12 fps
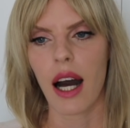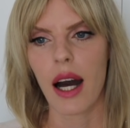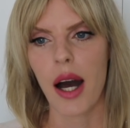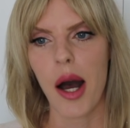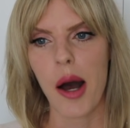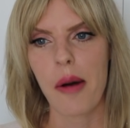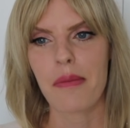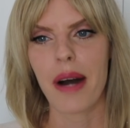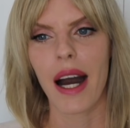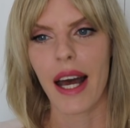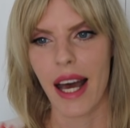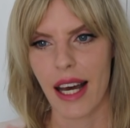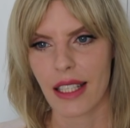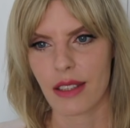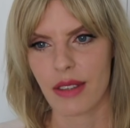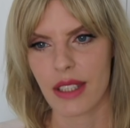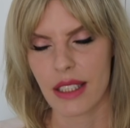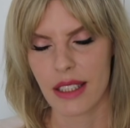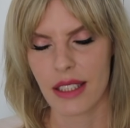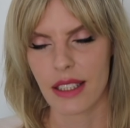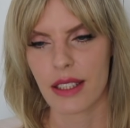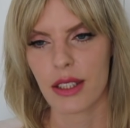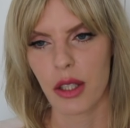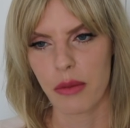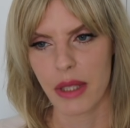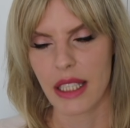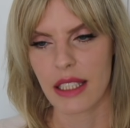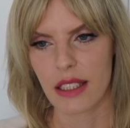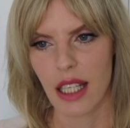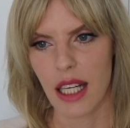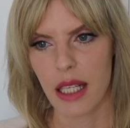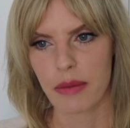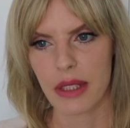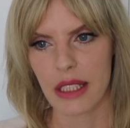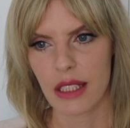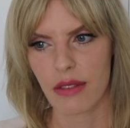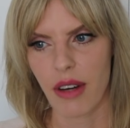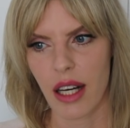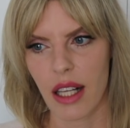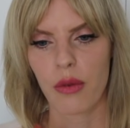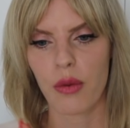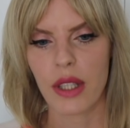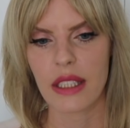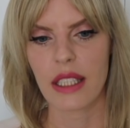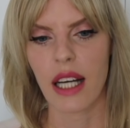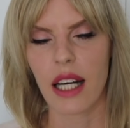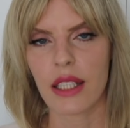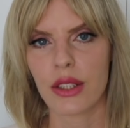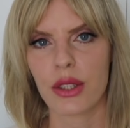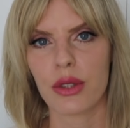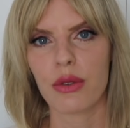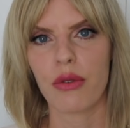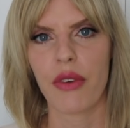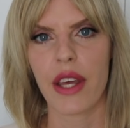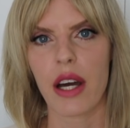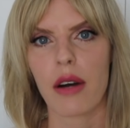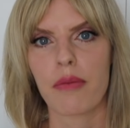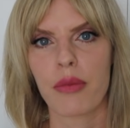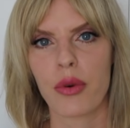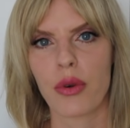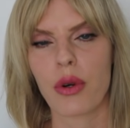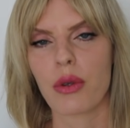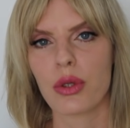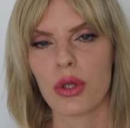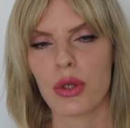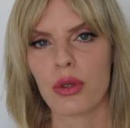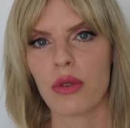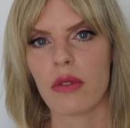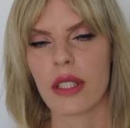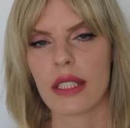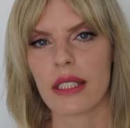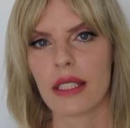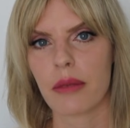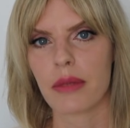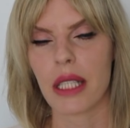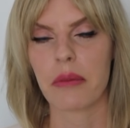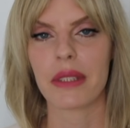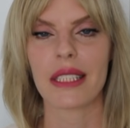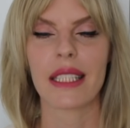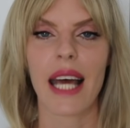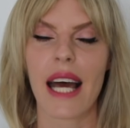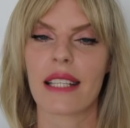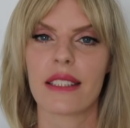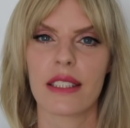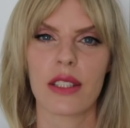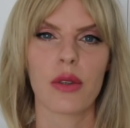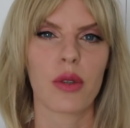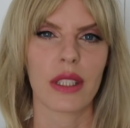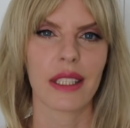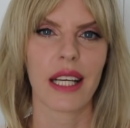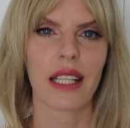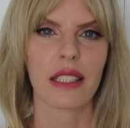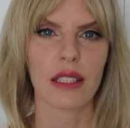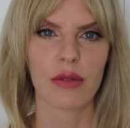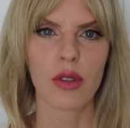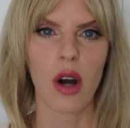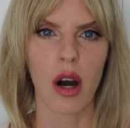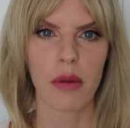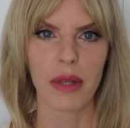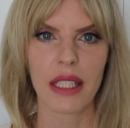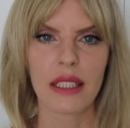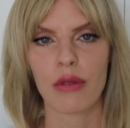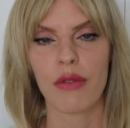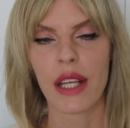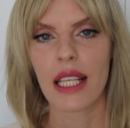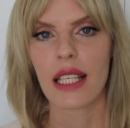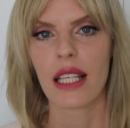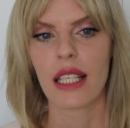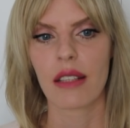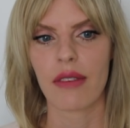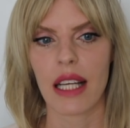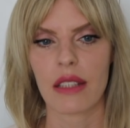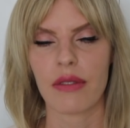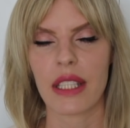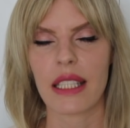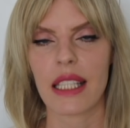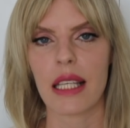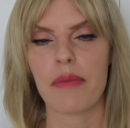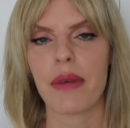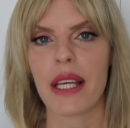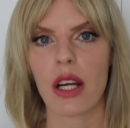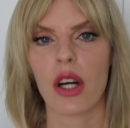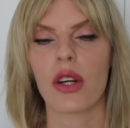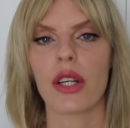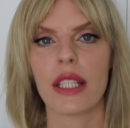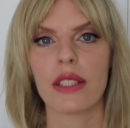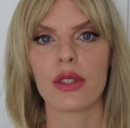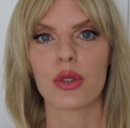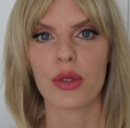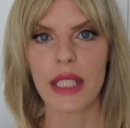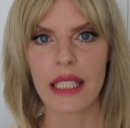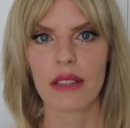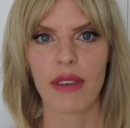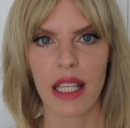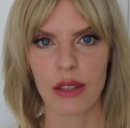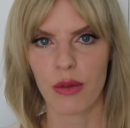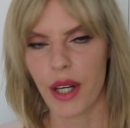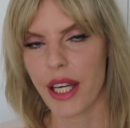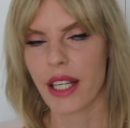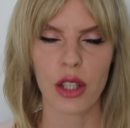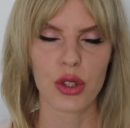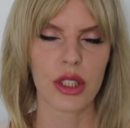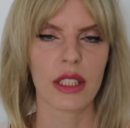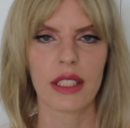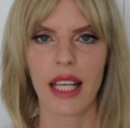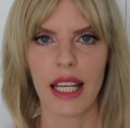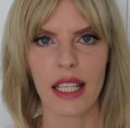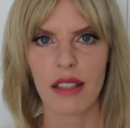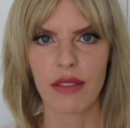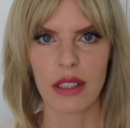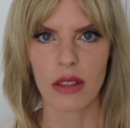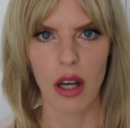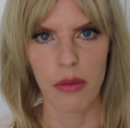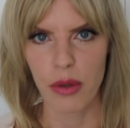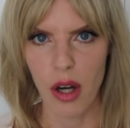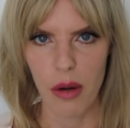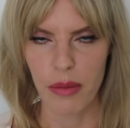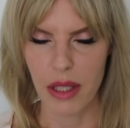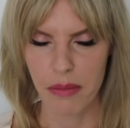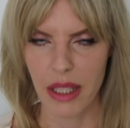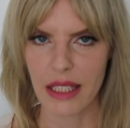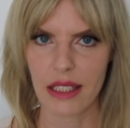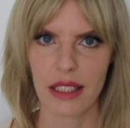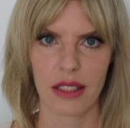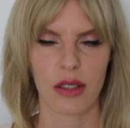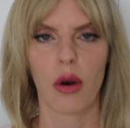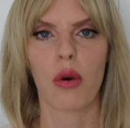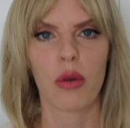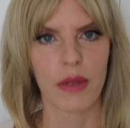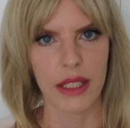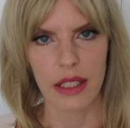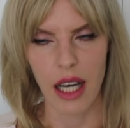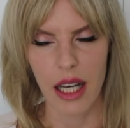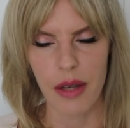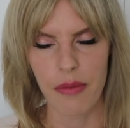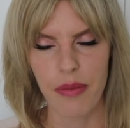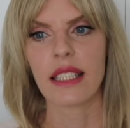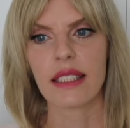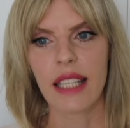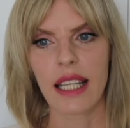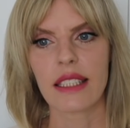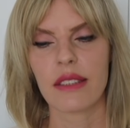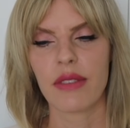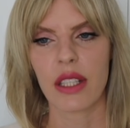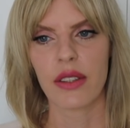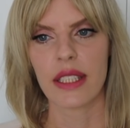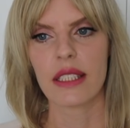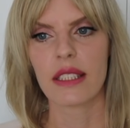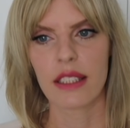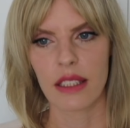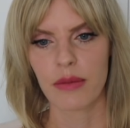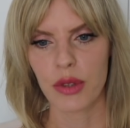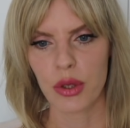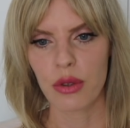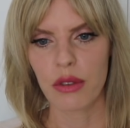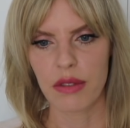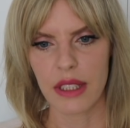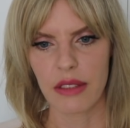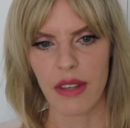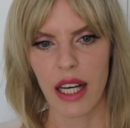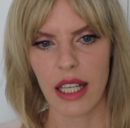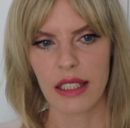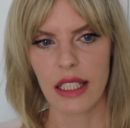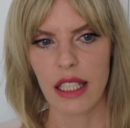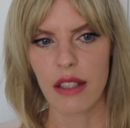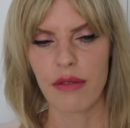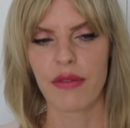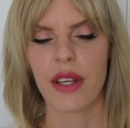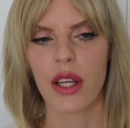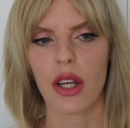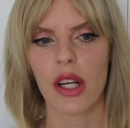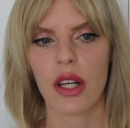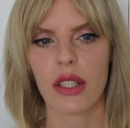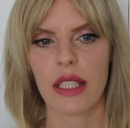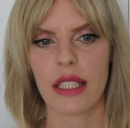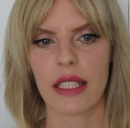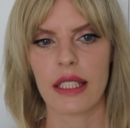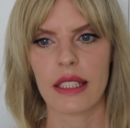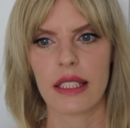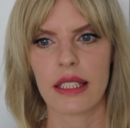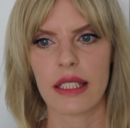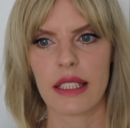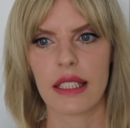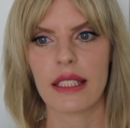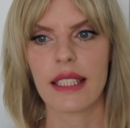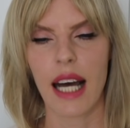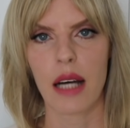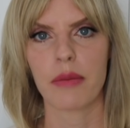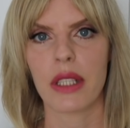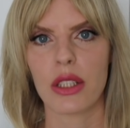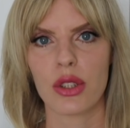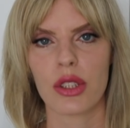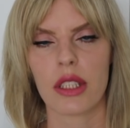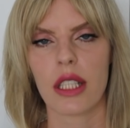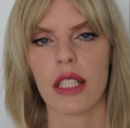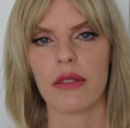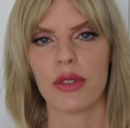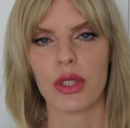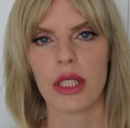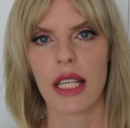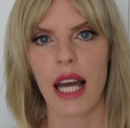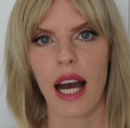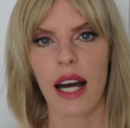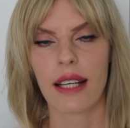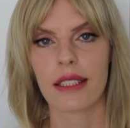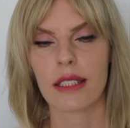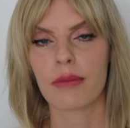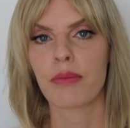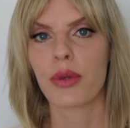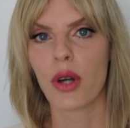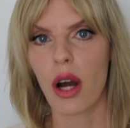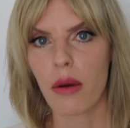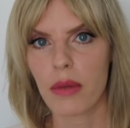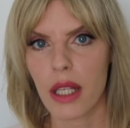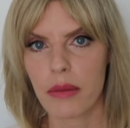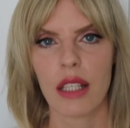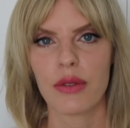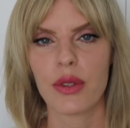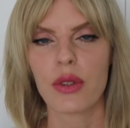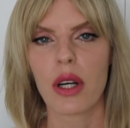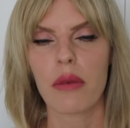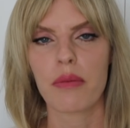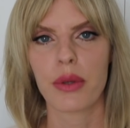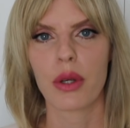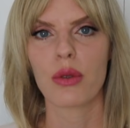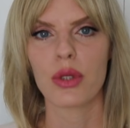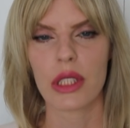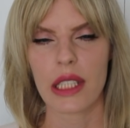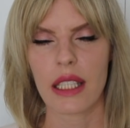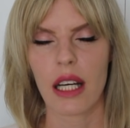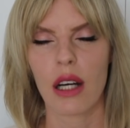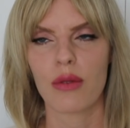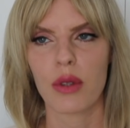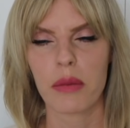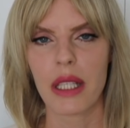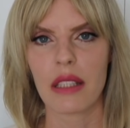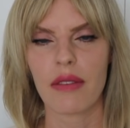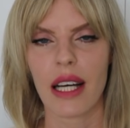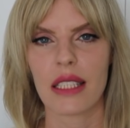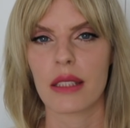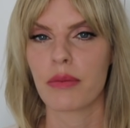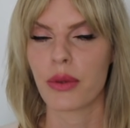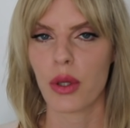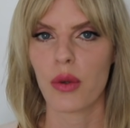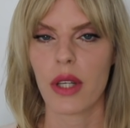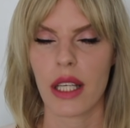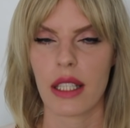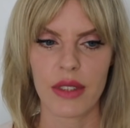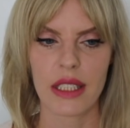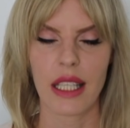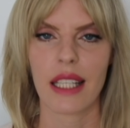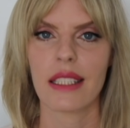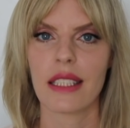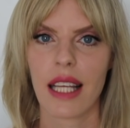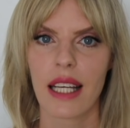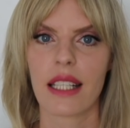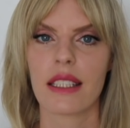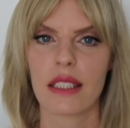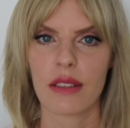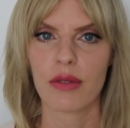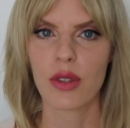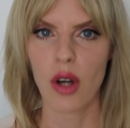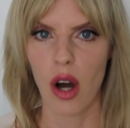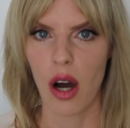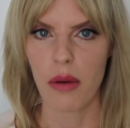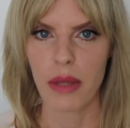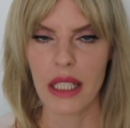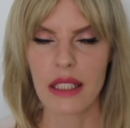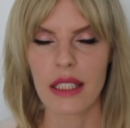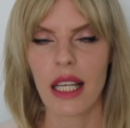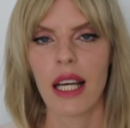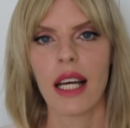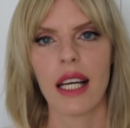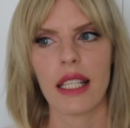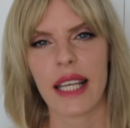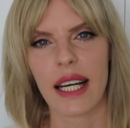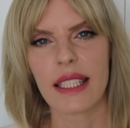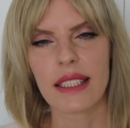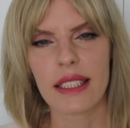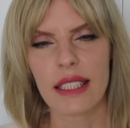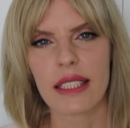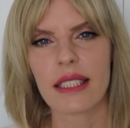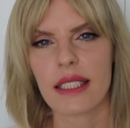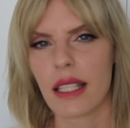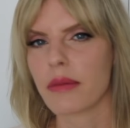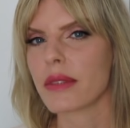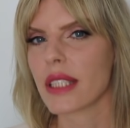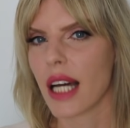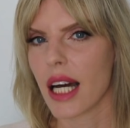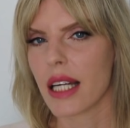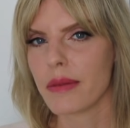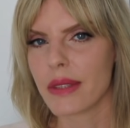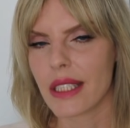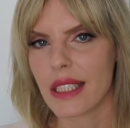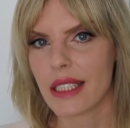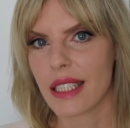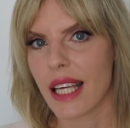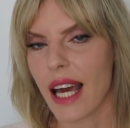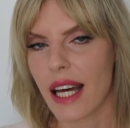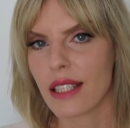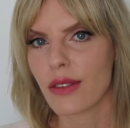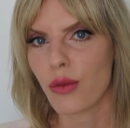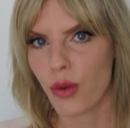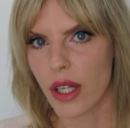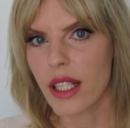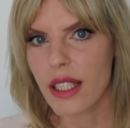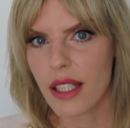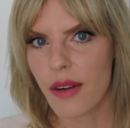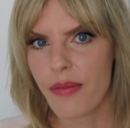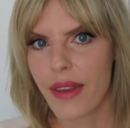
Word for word: Um, I had this so many times as well. What guys do, we approach you with sometimes nasty or negative comment, thinking that we keeping her intrigued that way or she's getting the top compliments all the time. And yes, there is some truth in that if a girl is damaged, if she has problems, if you're approaching a woman that's broken with a negative comment, yes, sometimes it can work